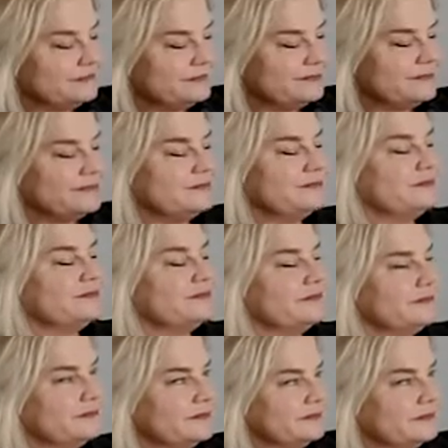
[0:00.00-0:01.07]

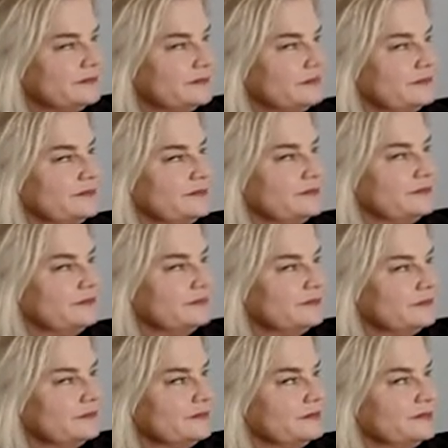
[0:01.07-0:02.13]

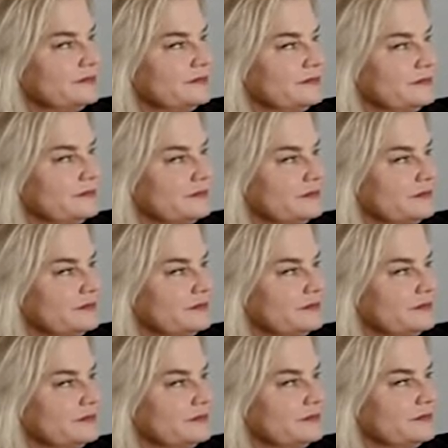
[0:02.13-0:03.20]

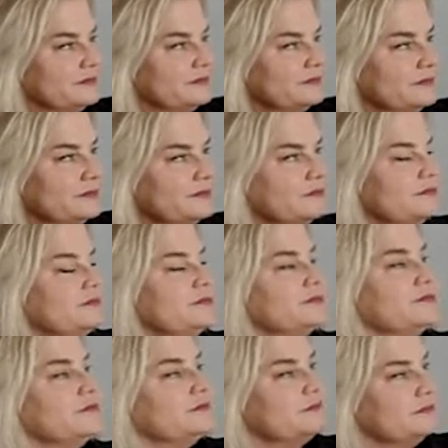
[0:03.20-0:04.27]

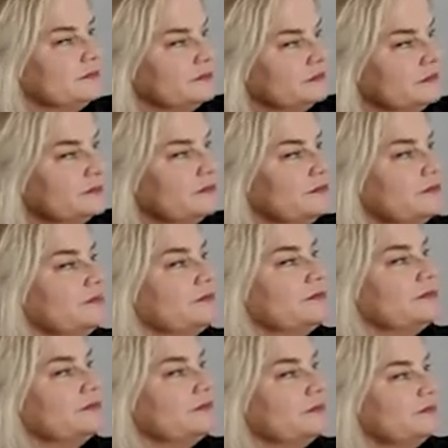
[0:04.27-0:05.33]

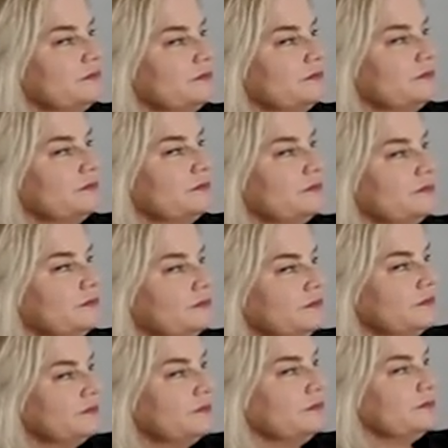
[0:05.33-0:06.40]

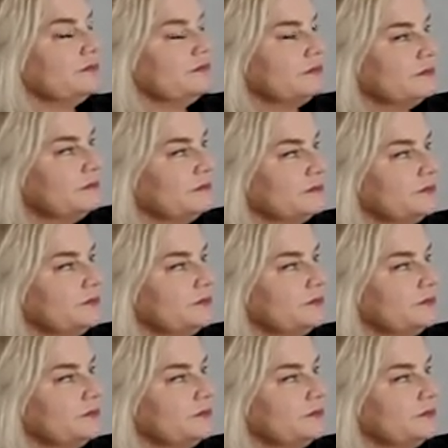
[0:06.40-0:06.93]
(not speaking)